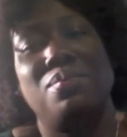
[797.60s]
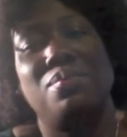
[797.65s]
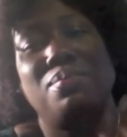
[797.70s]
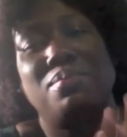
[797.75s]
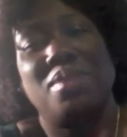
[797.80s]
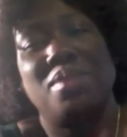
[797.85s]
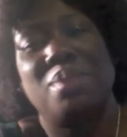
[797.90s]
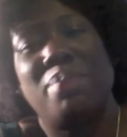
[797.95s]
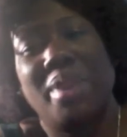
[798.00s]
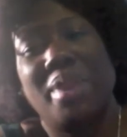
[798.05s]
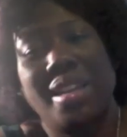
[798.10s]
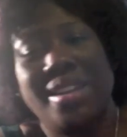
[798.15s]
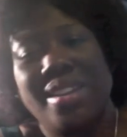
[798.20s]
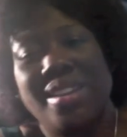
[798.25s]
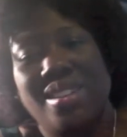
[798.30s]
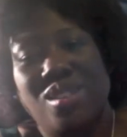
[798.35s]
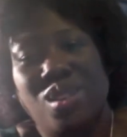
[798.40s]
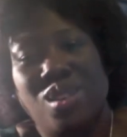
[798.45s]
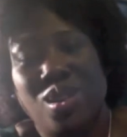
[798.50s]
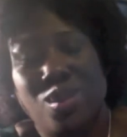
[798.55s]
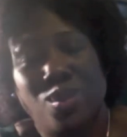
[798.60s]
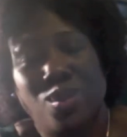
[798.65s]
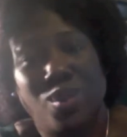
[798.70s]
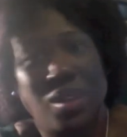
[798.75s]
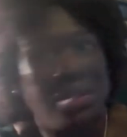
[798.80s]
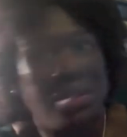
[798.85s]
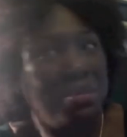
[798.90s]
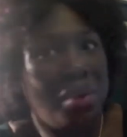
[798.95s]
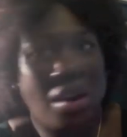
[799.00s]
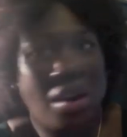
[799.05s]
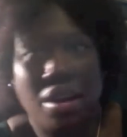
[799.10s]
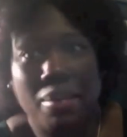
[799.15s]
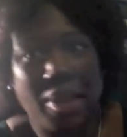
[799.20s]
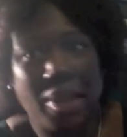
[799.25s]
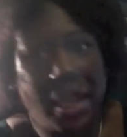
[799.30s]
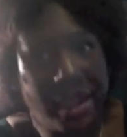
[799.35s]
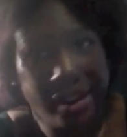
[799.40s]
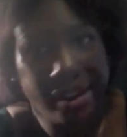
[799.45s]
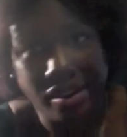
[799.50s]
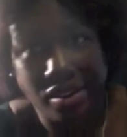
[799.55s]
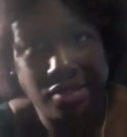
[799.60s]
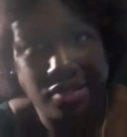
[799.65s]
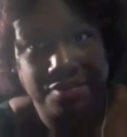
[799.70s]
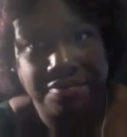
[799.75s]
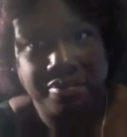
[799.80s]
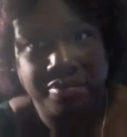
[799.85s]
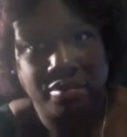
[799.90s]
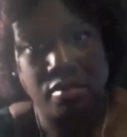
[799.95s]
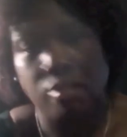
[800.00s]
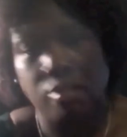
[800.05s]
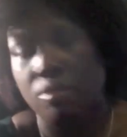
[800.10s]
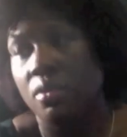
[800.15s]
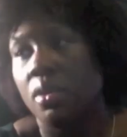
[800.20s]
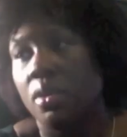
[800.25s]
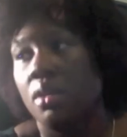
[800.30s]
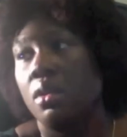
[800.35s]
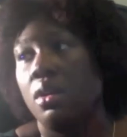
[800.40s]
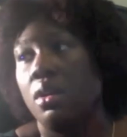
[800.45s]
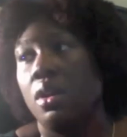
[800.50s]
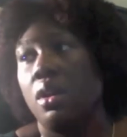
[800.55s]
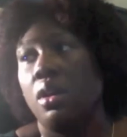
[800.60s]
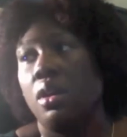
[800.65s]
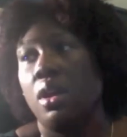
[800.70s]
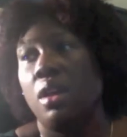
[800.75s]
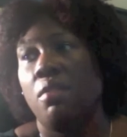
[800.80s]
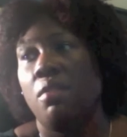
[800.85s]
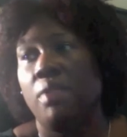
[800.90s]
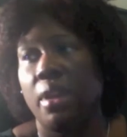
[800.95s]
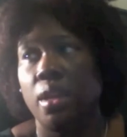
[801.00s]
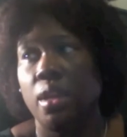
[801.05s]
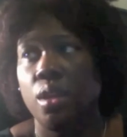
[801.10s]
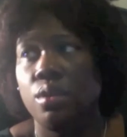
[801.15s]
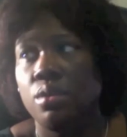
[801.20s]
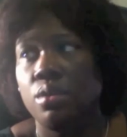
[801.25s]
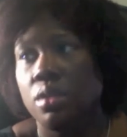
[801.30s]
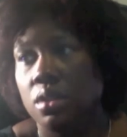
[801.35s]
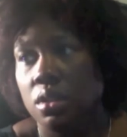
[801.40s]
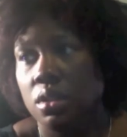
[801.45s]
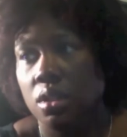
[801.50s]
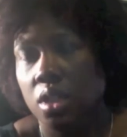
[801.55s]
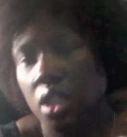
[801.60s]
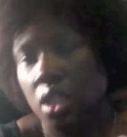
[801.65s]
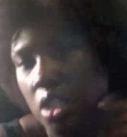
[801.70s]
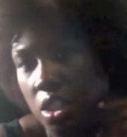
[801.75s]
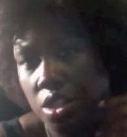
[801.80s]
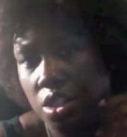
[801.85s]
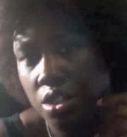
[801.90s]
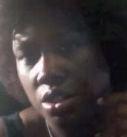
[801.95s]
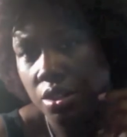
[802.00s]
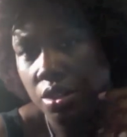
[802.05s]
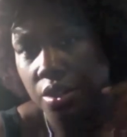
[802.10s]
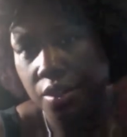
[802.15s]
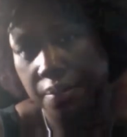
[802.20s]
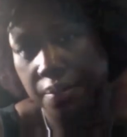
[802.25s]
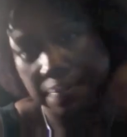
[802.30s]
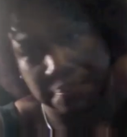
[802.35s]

depended on what part of my hair. If I used conditioner